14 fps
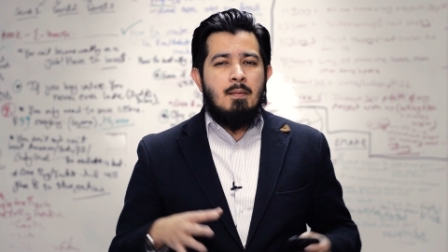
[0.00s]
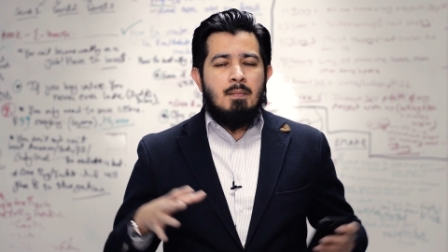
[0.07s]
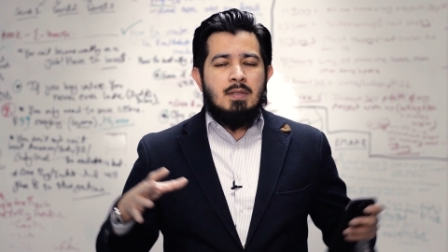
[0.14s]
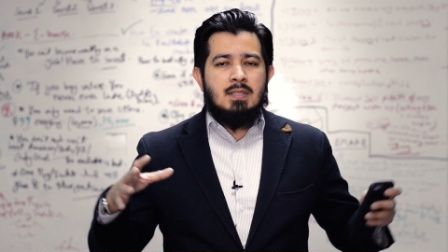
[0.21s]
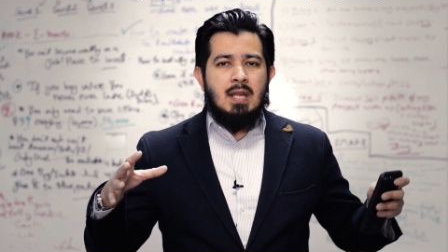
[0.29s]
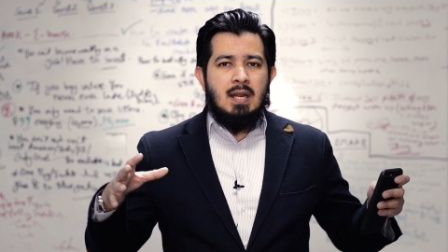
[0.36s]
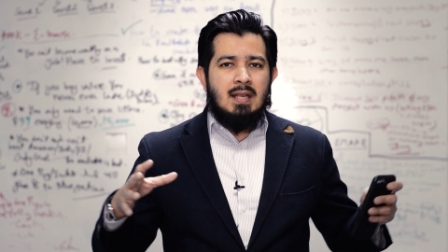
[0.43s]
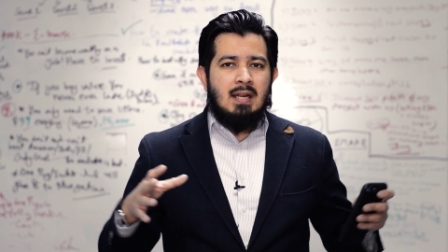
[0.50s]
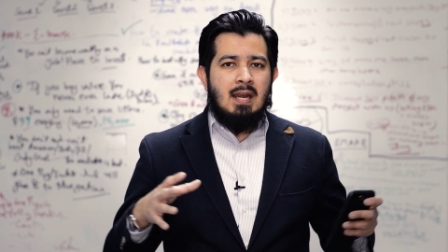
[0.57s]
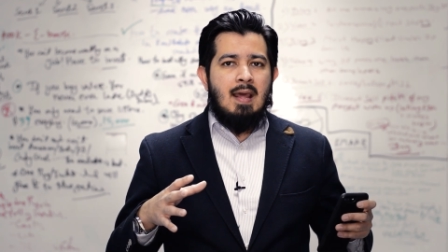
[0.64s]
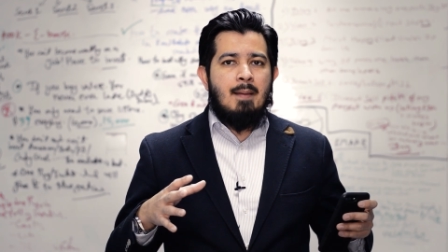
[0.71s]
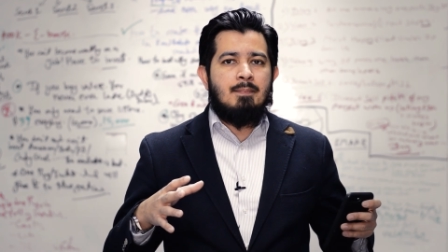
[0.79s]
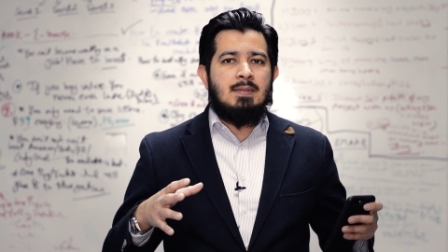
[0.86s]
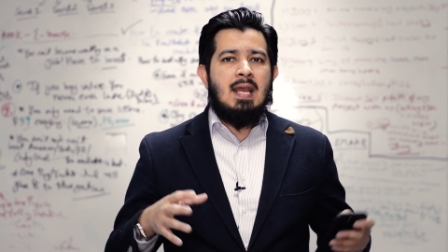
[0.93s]
But it's kind of
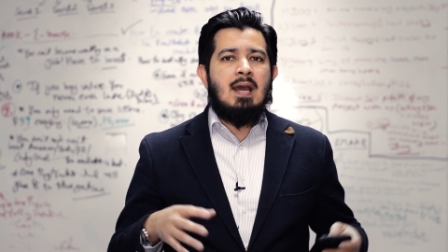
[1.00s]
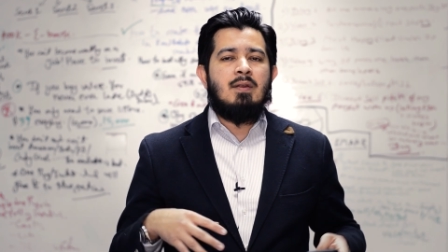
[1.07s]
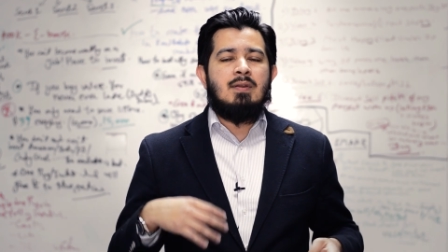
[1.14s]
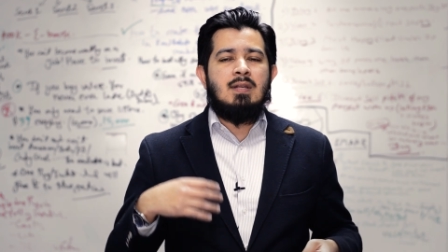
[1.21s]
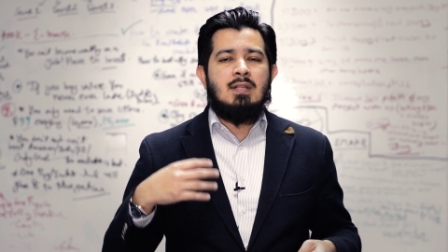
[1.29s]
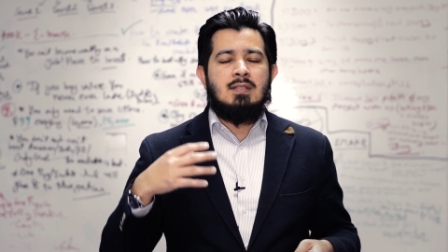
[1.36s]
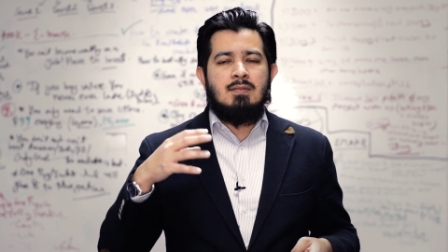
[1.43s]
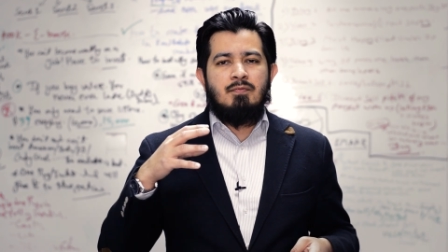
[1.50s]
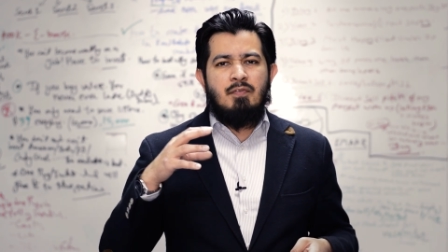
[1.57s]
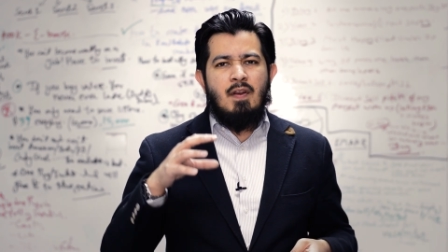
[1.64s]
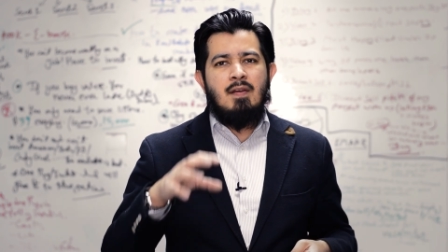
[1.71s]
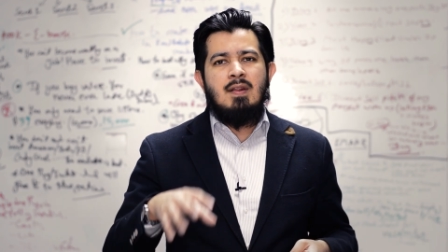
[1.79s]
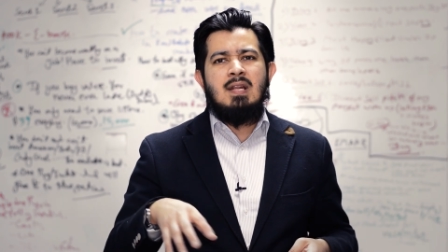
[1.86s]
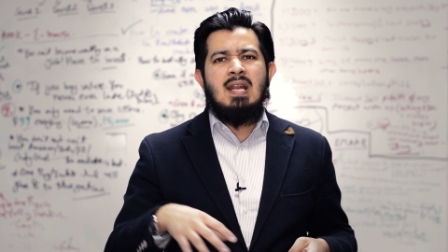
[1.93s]
clamped down and it's
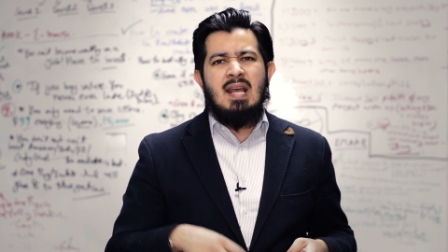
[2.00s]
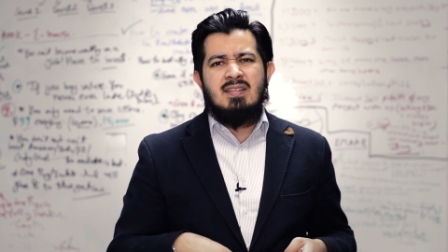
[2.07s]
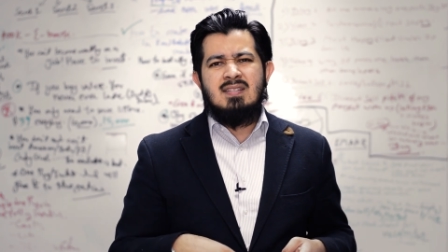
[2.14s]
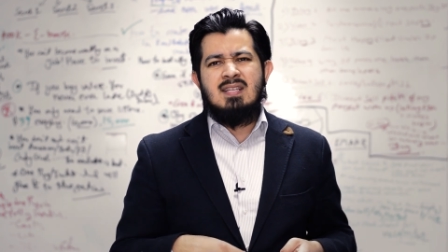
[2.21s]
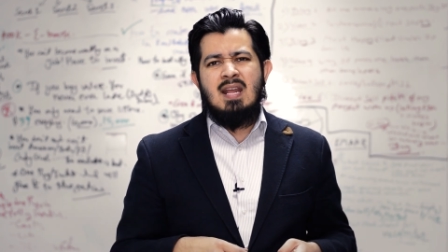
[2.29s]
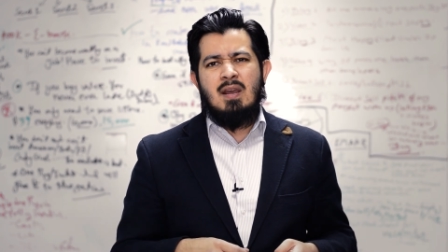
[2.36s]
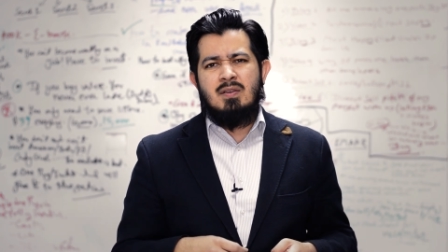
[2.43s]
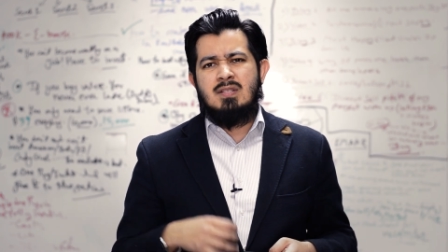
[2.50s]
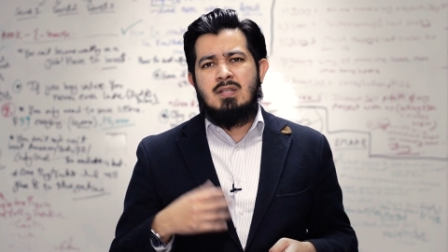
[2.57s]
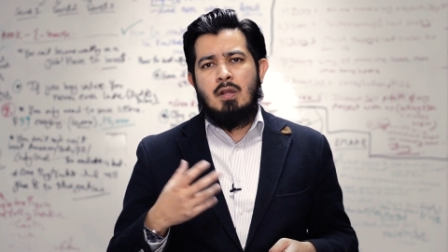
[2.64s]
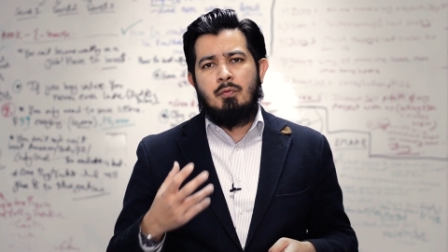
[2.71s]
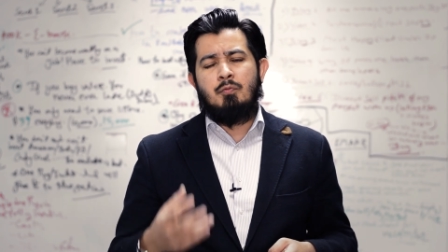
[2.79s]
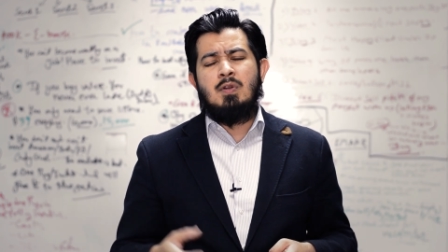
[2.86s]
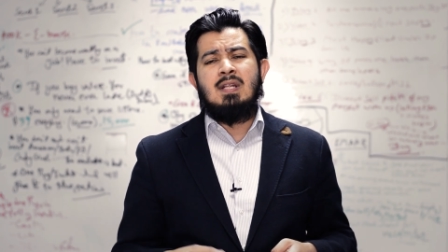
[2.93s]
very less now. It's
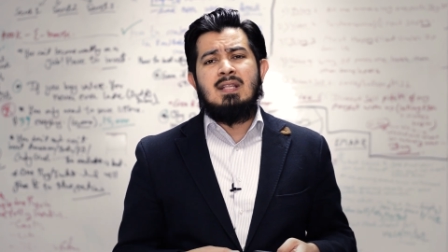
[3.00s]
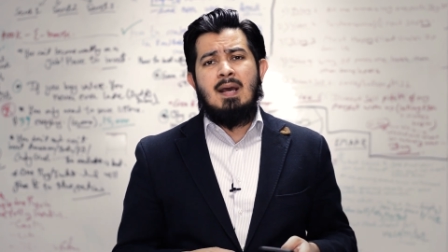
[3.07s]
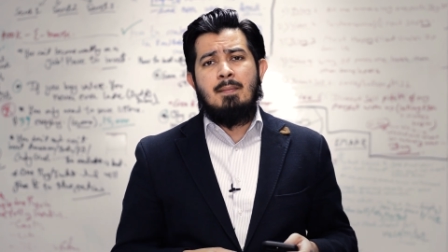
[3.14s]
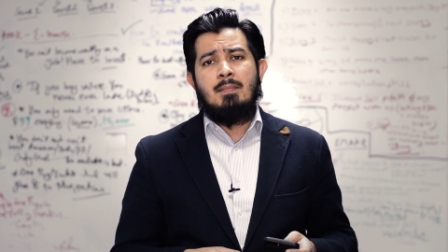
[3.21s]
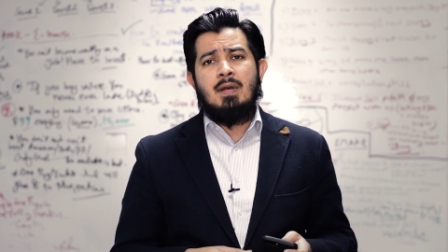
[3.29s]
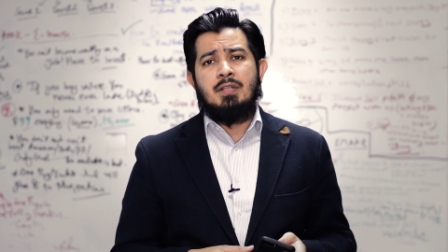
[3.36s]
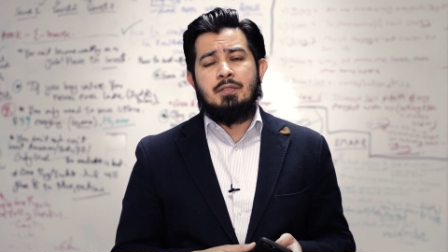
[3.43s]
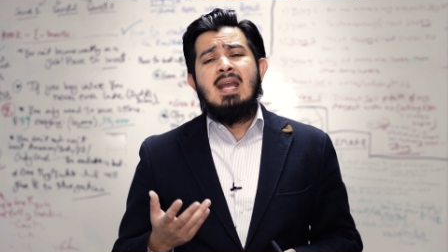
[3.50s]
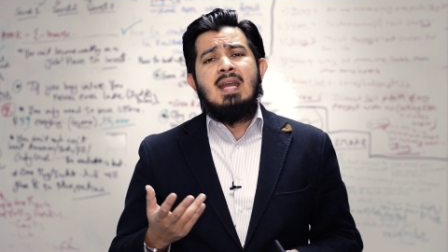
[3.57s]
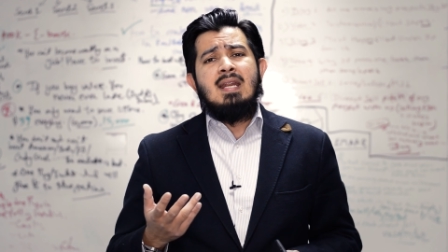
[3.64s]
not really that much.